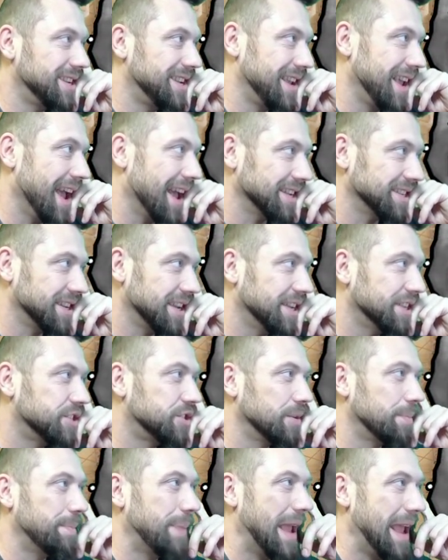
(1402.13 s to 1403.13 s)
Yes, hits
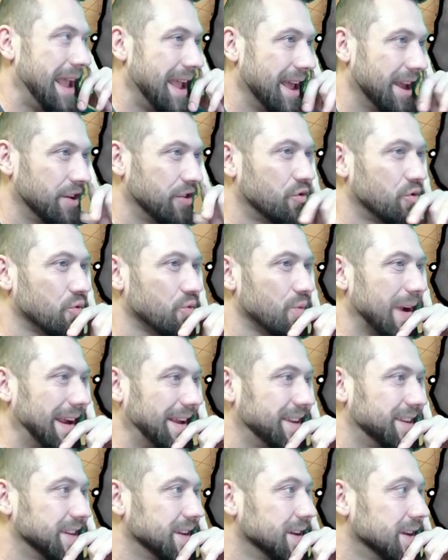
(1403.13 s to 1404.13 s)
Japan.
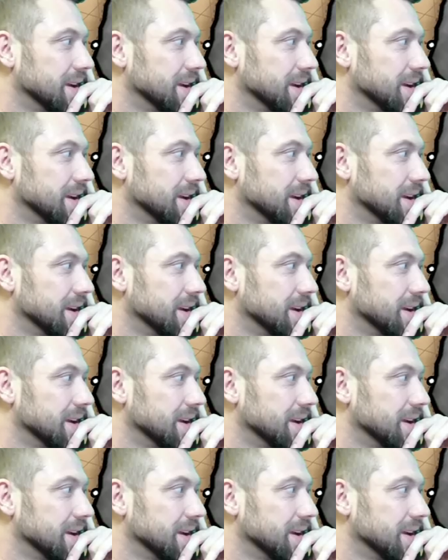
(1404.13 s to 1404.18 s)
Great.